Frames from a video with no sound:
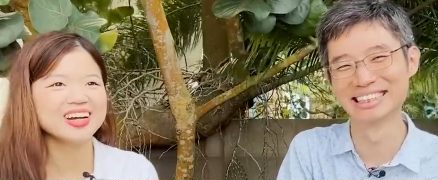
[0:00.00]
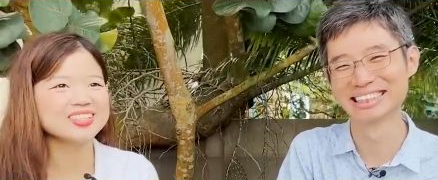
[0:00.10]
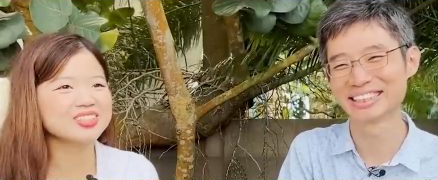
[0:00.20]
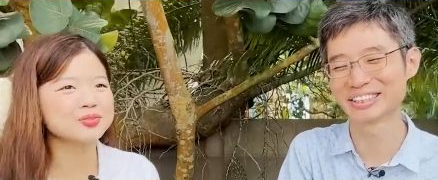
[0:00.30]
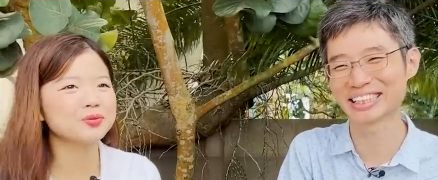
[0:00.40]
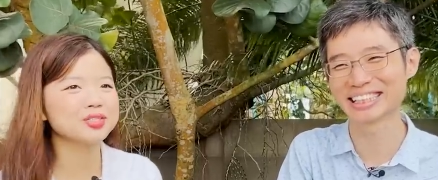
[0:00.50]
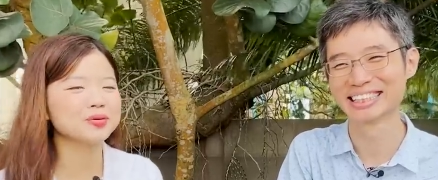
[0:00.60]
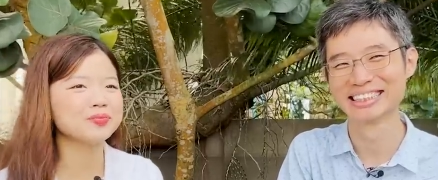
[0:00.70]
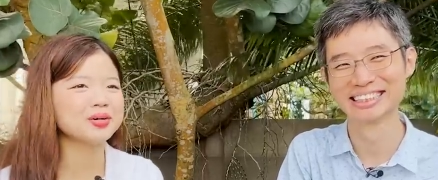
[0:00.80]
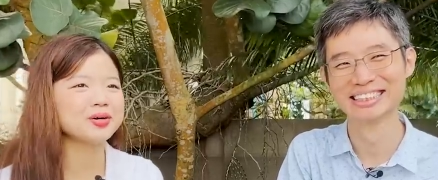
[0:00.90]
Speaker 1: as soon as
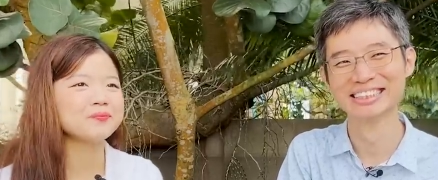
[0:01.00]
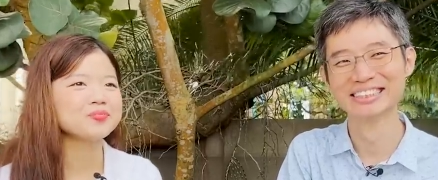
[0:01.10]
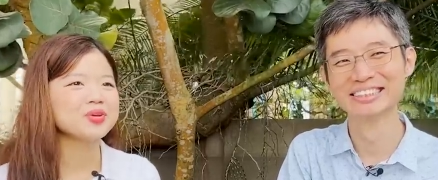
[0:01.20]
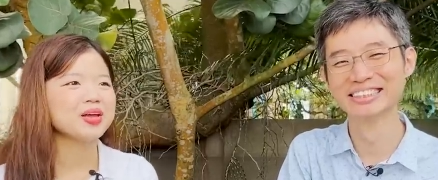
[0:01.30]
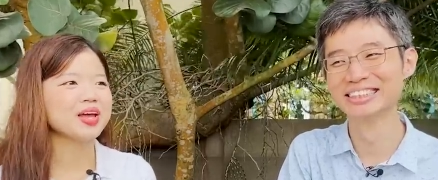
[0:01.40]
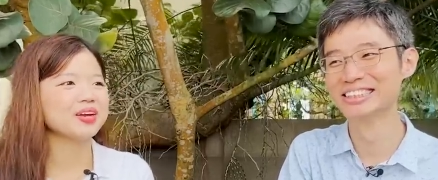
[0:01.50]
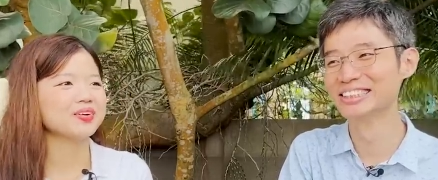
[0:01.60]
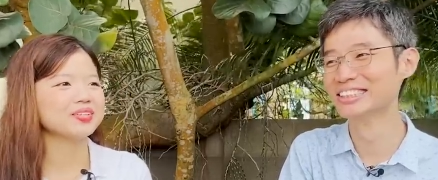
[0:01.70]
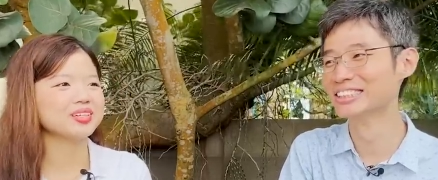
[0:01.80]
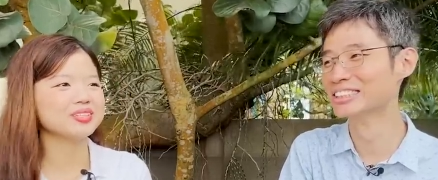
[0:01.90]
possible and
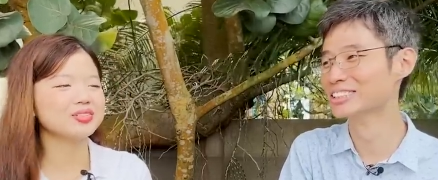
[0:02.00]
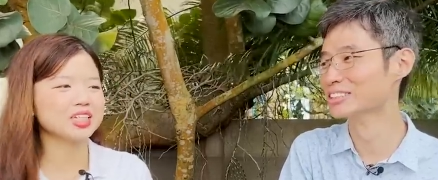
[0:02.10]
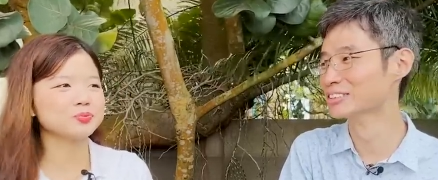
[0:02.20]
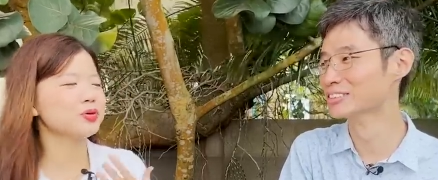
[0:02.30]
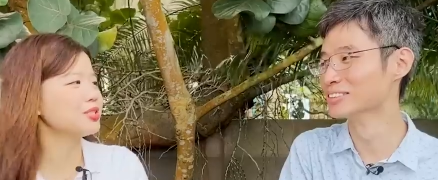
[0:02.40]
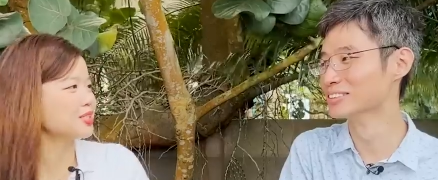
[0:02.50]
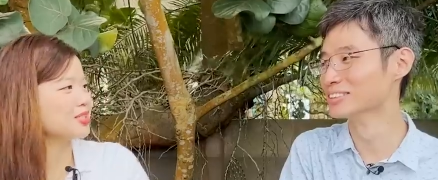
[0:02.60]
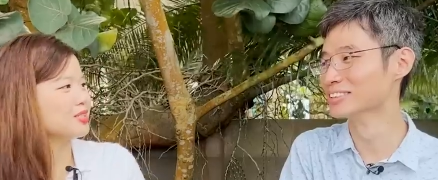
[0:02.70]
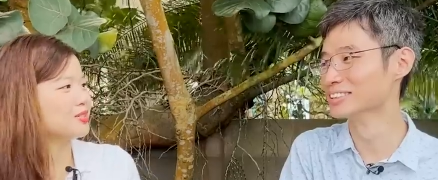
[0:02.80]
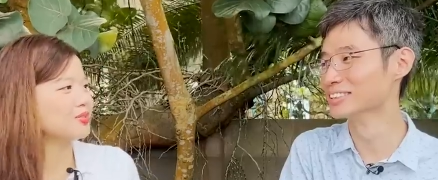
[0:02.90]
all that. So aspirations,
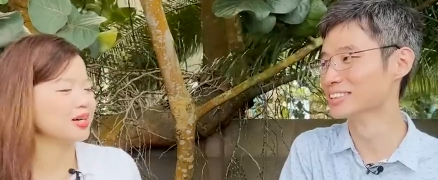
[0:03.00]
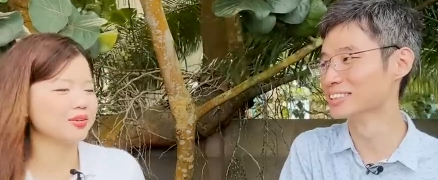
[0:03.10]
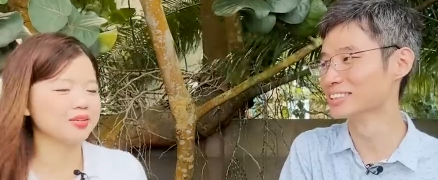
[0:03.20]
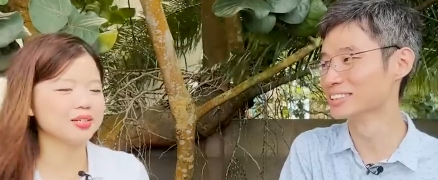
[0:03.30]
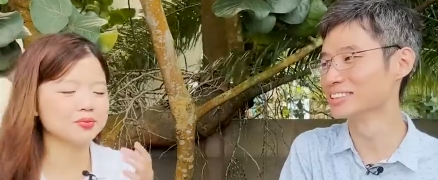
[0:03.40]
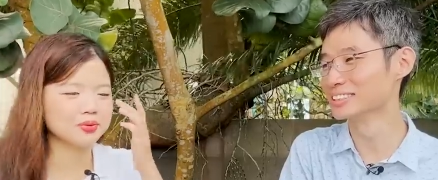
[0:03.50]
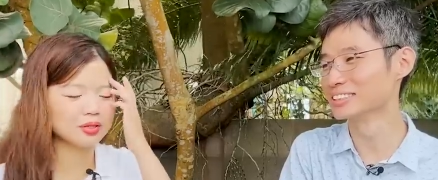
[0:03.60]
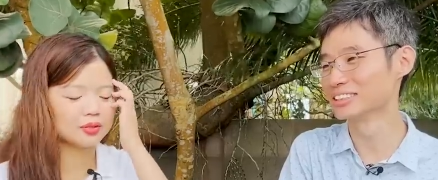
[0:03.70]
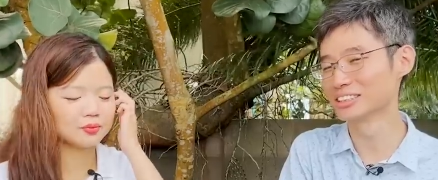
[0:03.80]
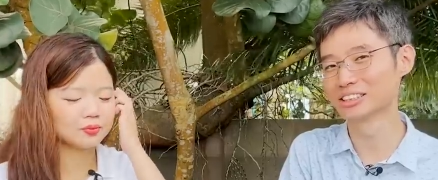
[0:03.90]
you know, and all that,
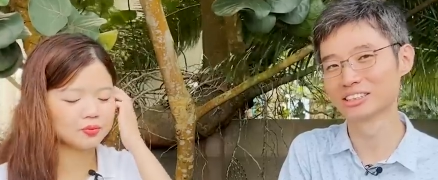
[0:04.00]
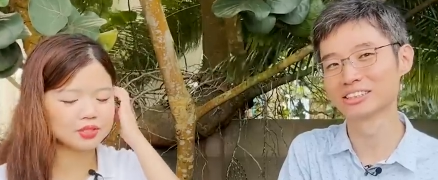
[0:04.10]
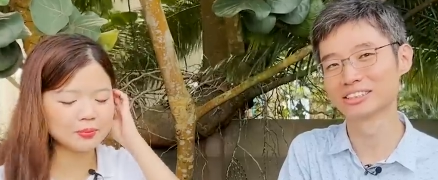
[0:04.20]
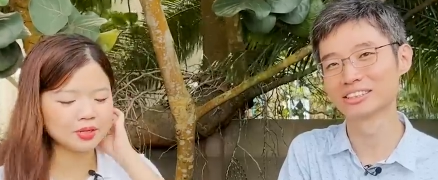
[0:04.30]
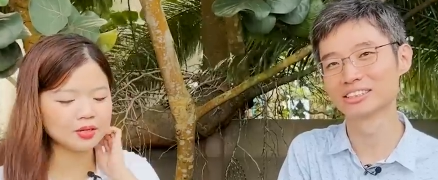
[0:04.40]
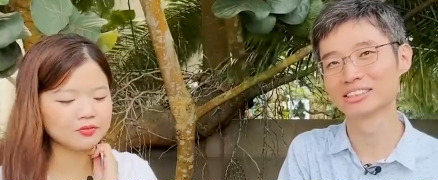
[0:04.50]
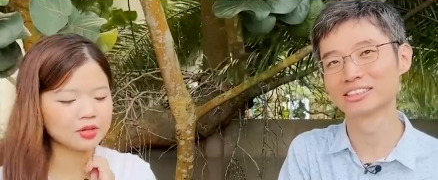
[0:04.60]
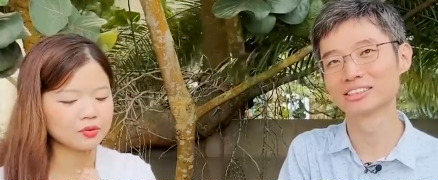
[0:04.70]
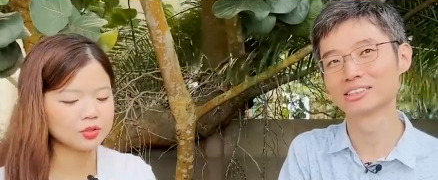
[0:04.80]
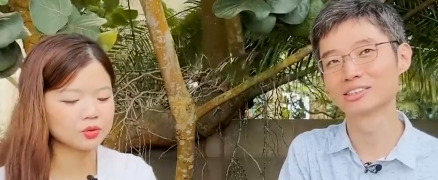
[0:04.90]
um, which I believe
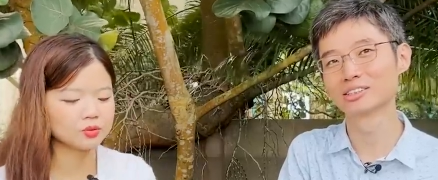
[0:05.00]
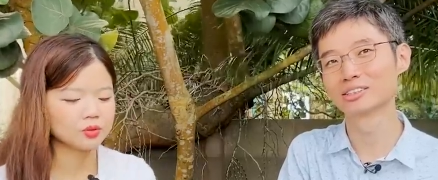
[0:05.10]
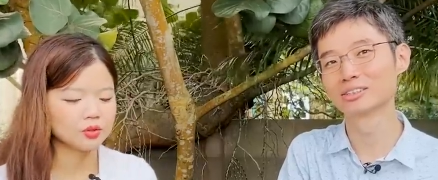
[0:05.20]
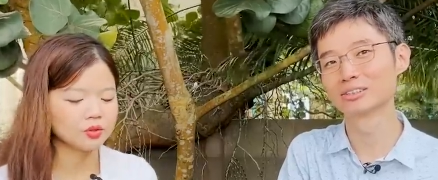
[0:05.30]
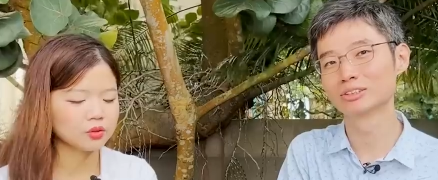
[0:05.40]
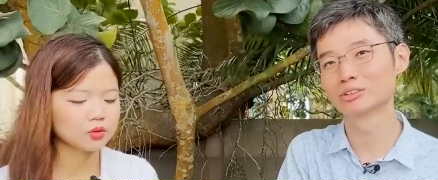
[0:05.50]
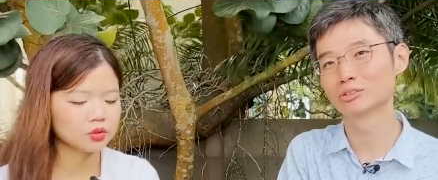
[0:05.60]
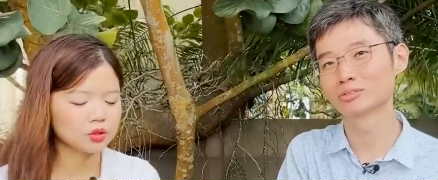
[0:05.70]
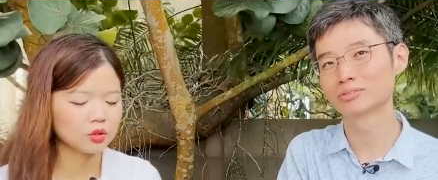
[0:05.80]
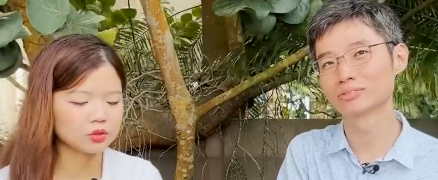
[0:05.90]
that we should, you know,
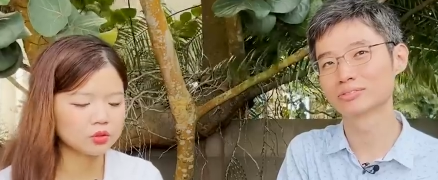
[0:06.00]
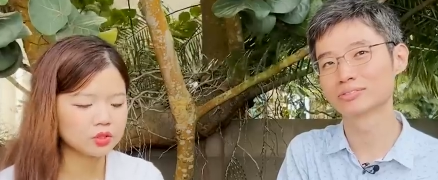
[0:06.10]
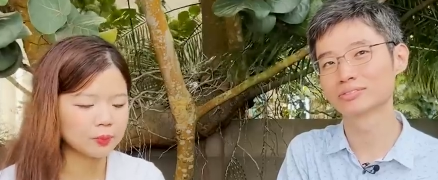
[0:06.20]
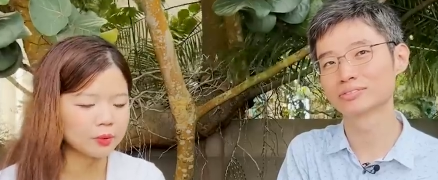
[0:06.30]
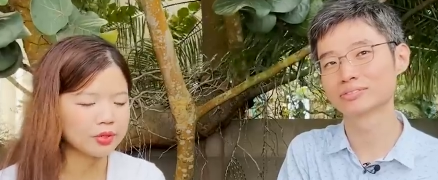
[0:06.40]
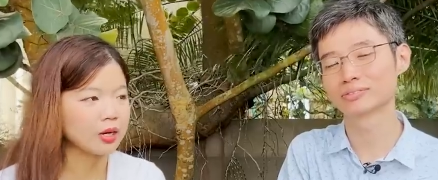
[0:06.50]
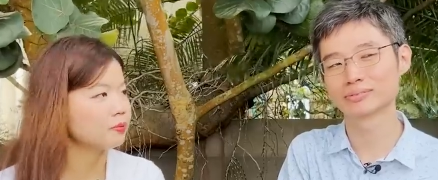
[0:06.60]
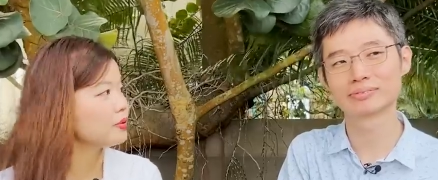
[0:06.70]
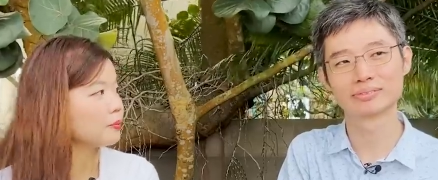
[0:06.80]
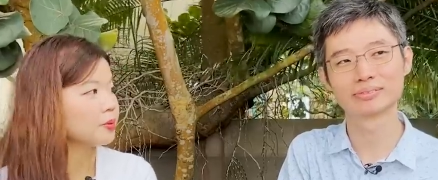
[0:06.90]
continue to support young
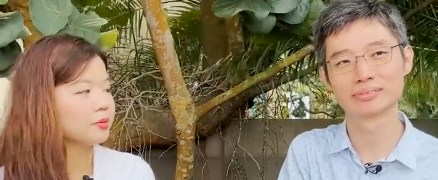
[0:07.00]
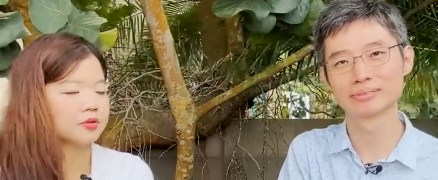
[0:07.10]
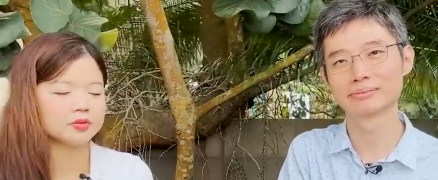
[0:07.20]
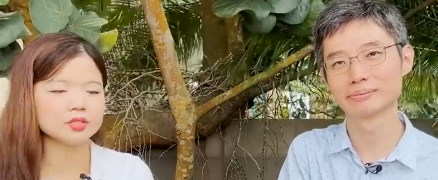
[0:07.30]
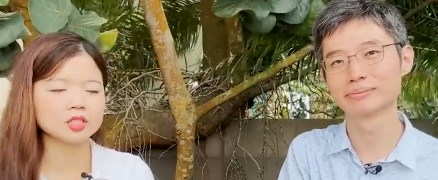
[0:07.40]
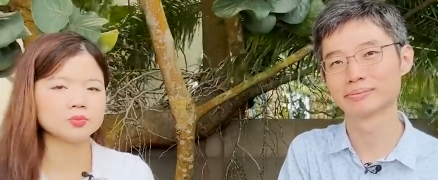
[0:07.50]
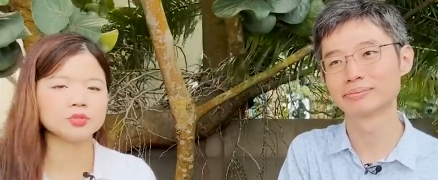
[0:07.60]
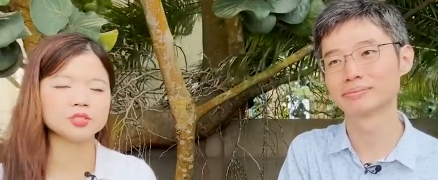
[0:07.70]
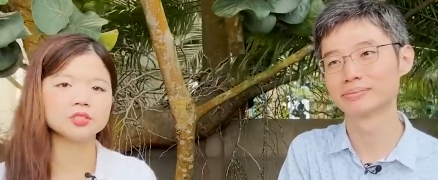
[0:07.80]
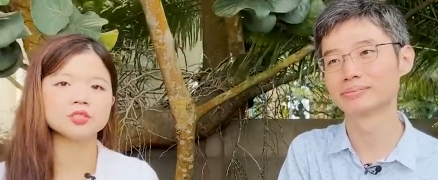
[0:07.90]
young people with these
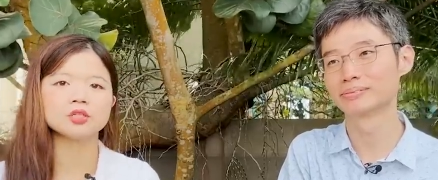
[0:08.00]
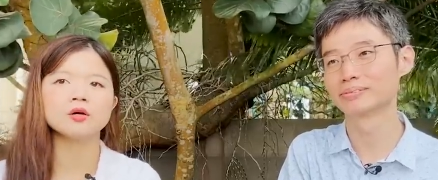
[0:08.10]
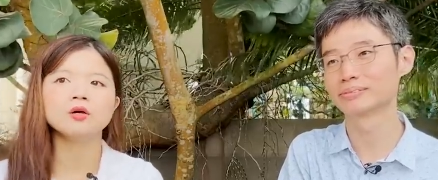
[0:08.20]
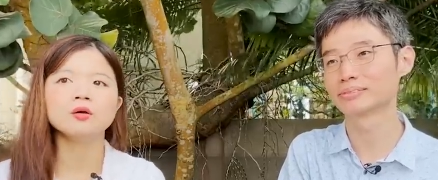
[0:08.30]
aspirations. Uh.